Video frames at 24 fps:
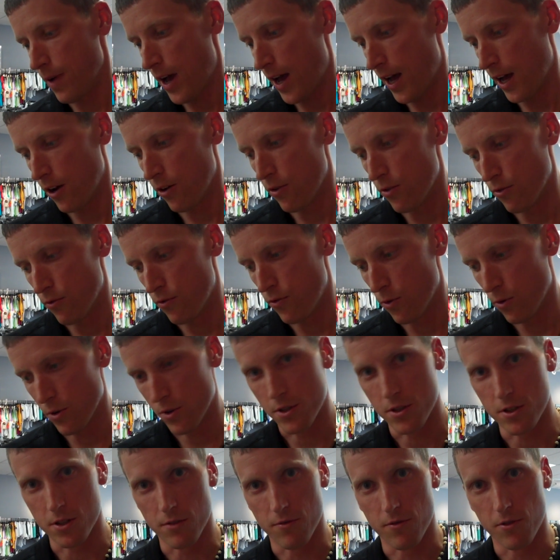how the
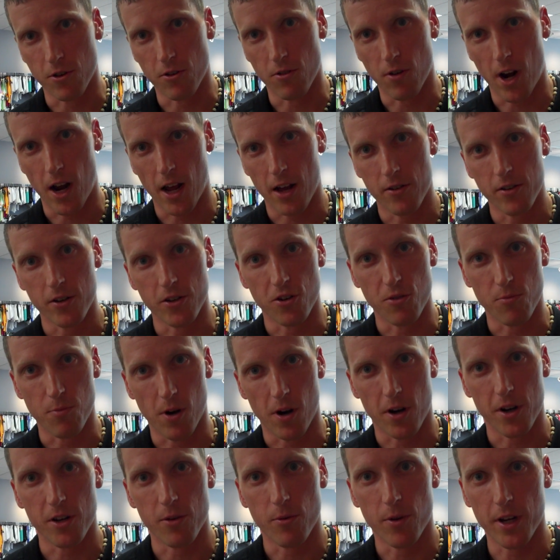forces of the ground and your
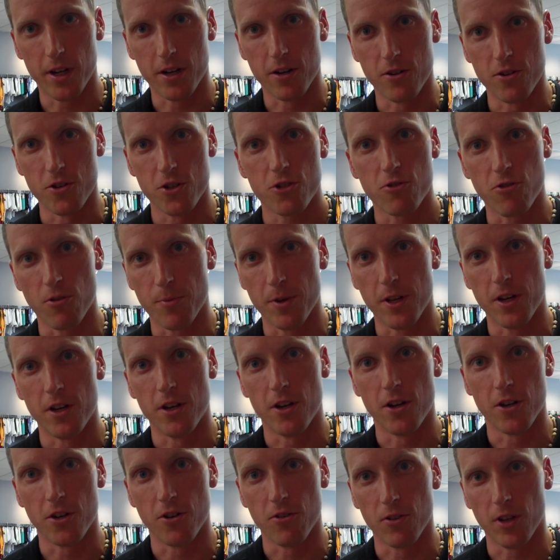body weight are
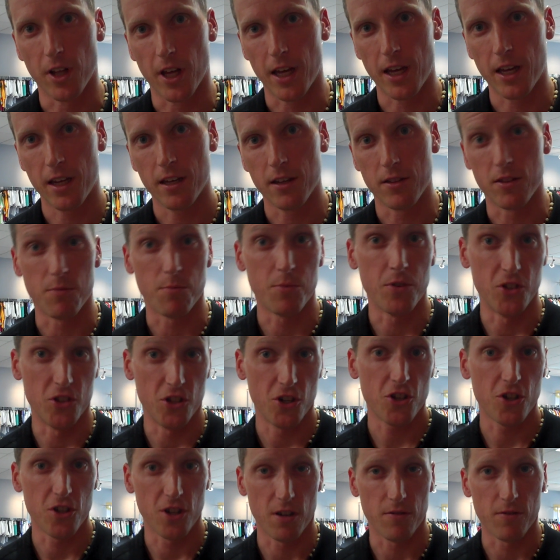distributed on your leg and the
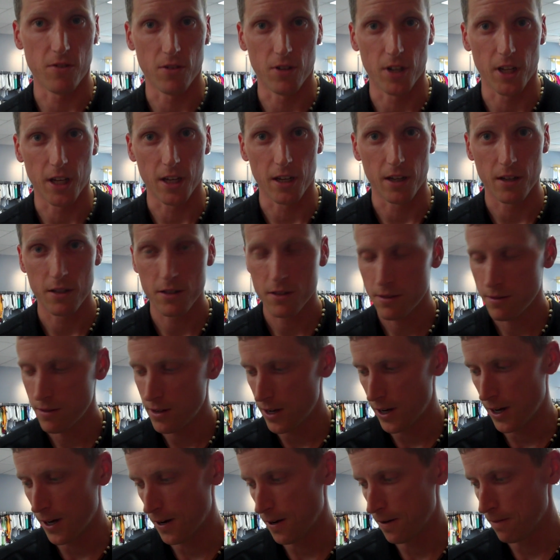position of your legs.
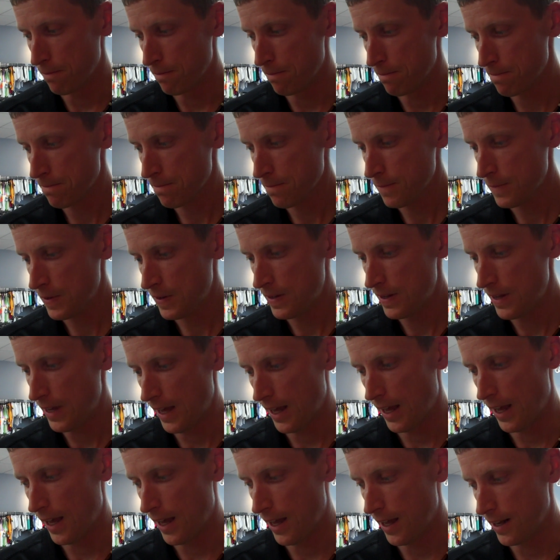
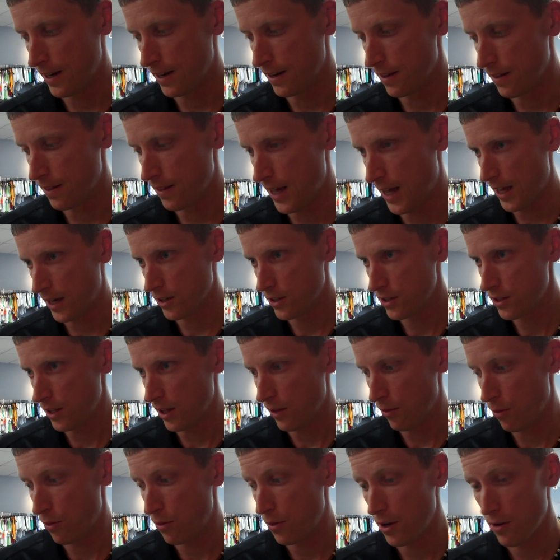And that,
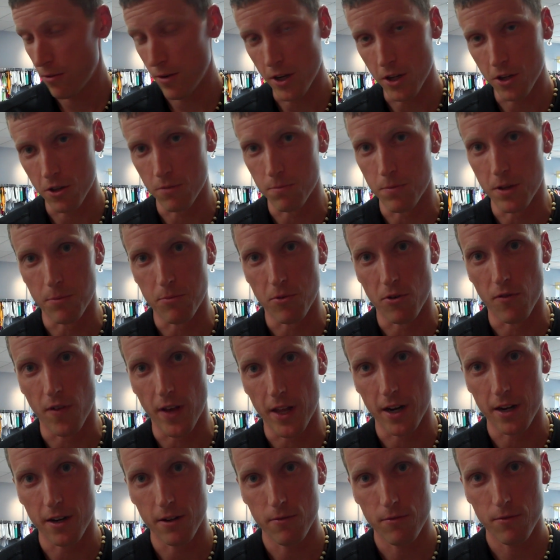in theory, could be
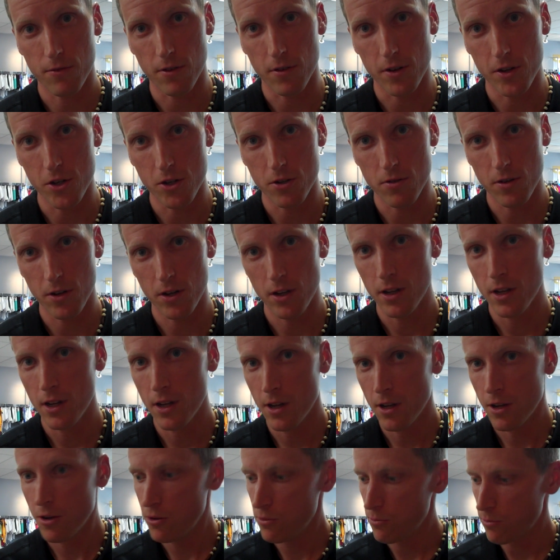preventative for injury.
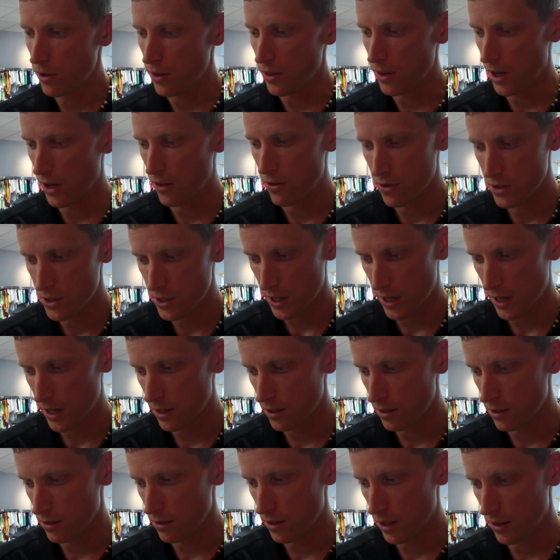The other
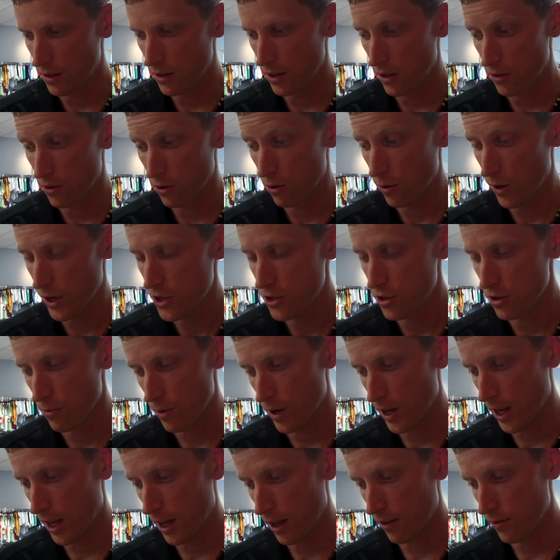side, and the other question
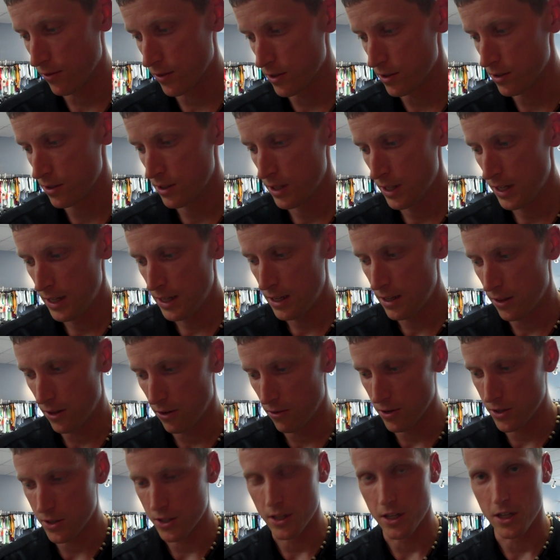we have, is
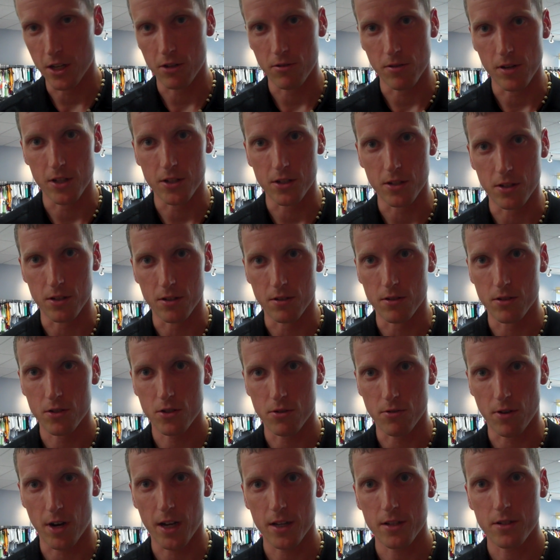there is an increase in
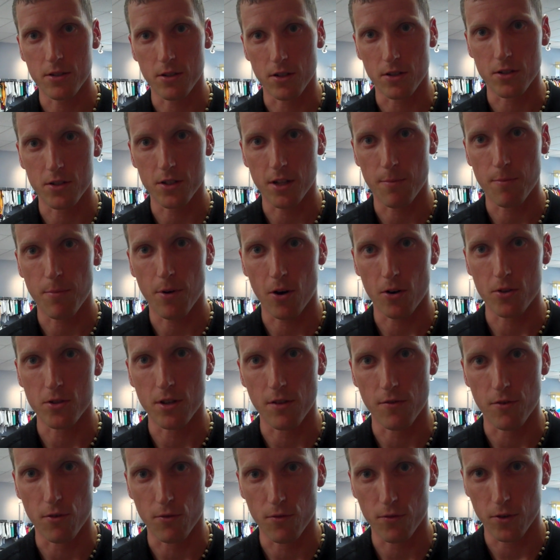stress on some parts
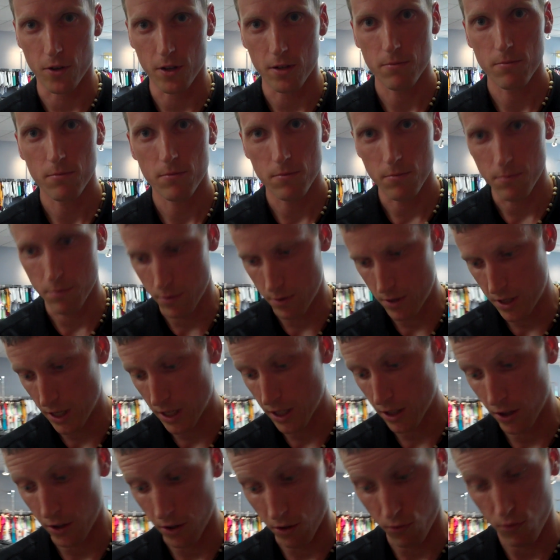of your foot,
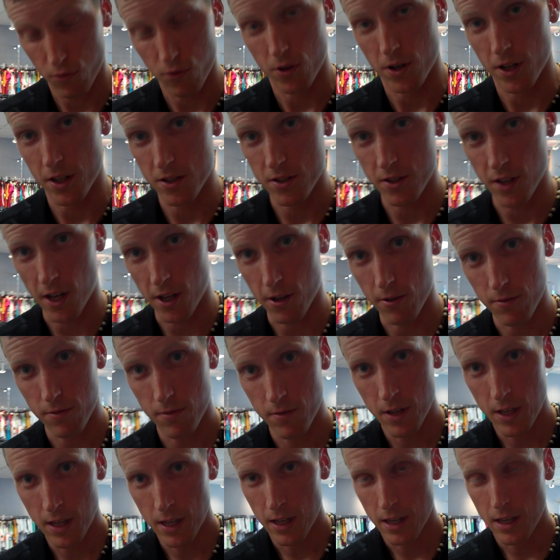particularly the foot
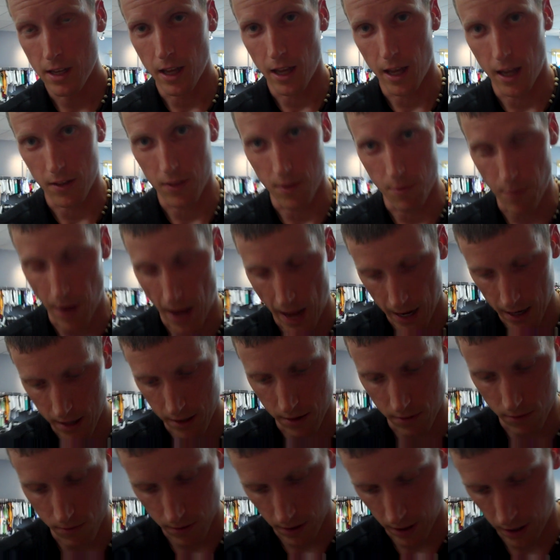itself and the back
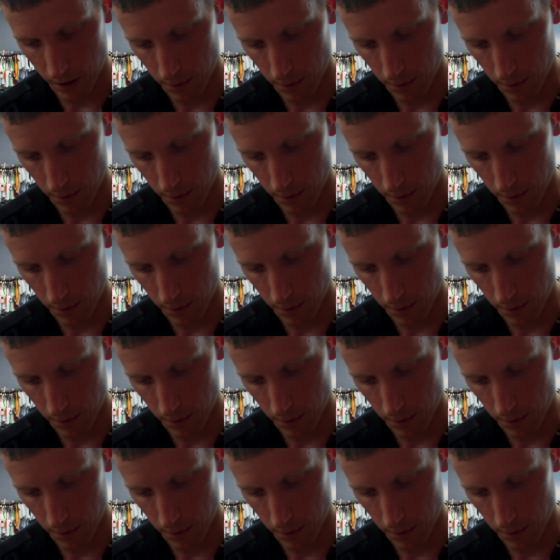of